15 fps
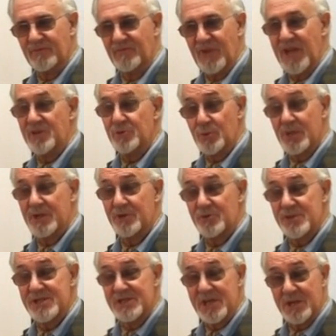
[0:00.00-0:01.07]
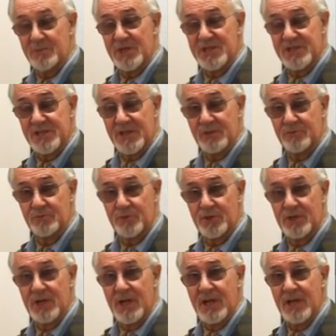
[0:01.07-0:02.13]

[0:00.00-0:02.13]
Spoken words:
ventriloquist dummies that were